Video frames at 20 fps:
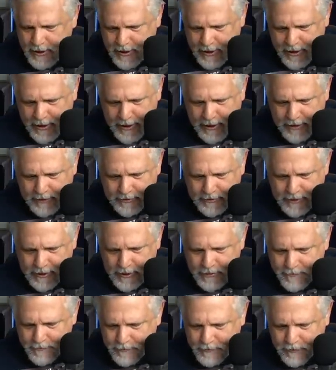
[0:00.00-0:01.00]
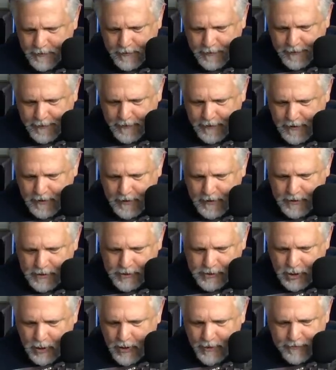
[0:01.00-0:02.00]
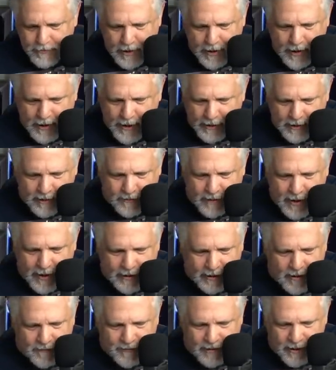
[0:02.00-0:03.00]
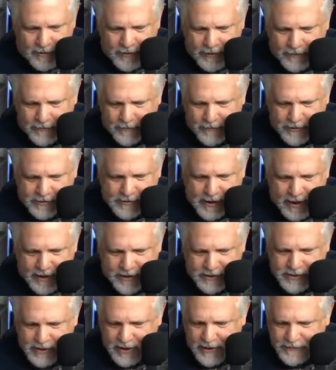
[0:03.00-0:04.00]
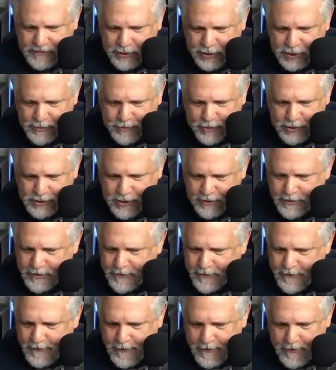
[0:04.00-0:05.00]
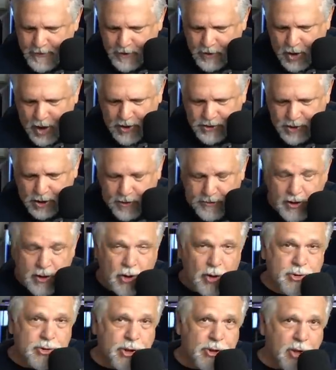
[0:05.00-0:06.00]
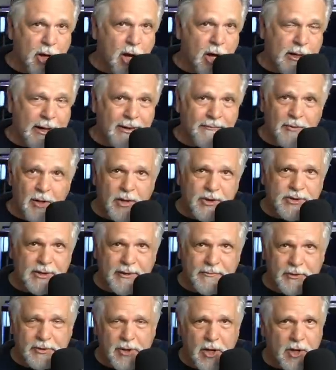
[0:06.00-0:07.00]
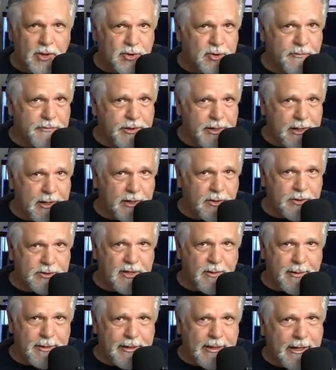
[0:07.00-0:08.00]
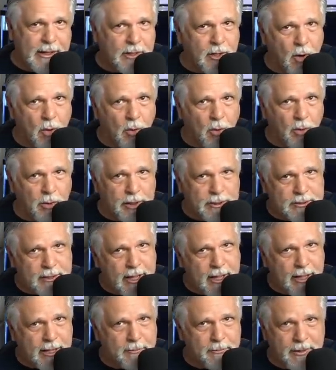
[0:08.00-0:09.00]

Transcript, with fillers: And so I love hearing this kind of stuff. So this person lost, you lose a dog. I've lost several dogs over the years. I mean, they get old, they die.